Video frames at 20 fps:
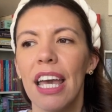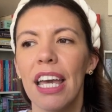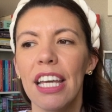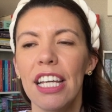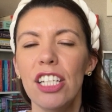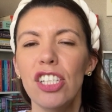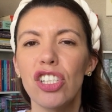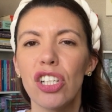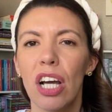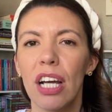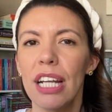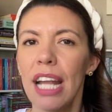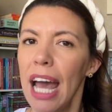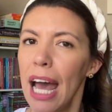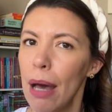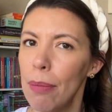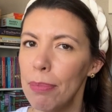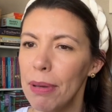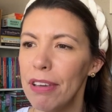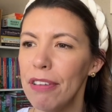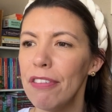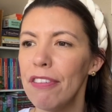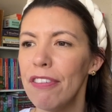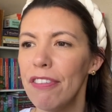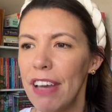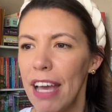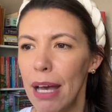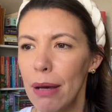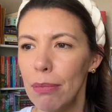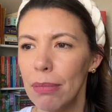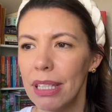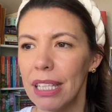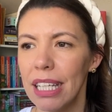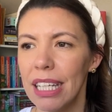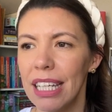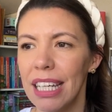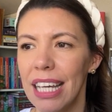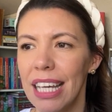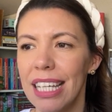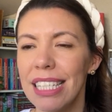Each unhappy
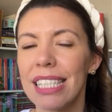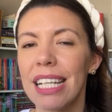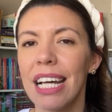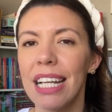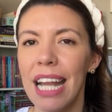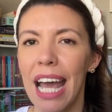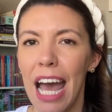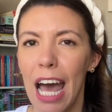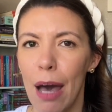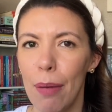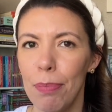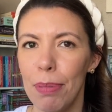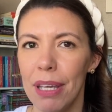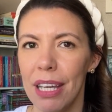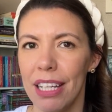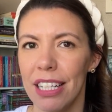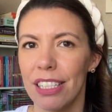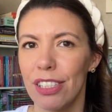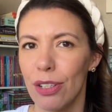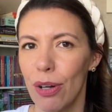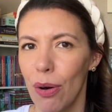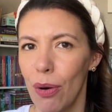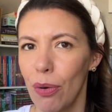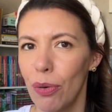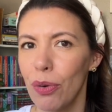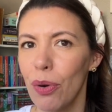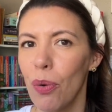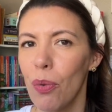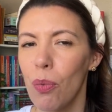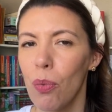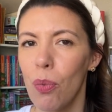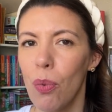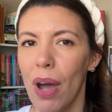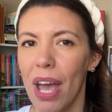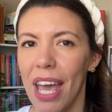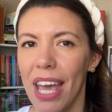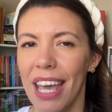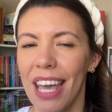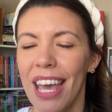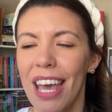family is unhappy in its own
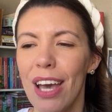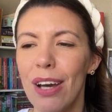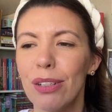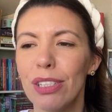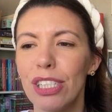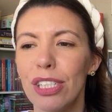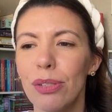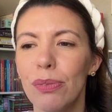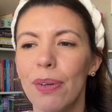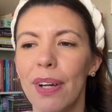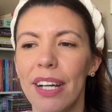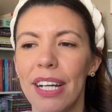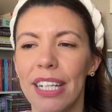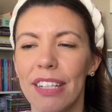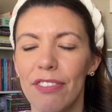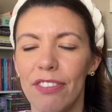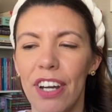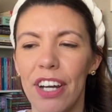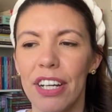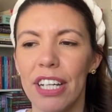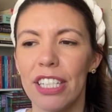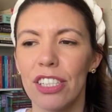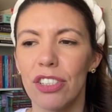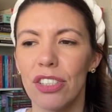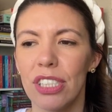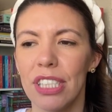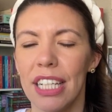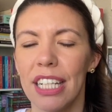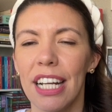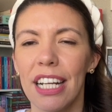way," which is very, very interesting.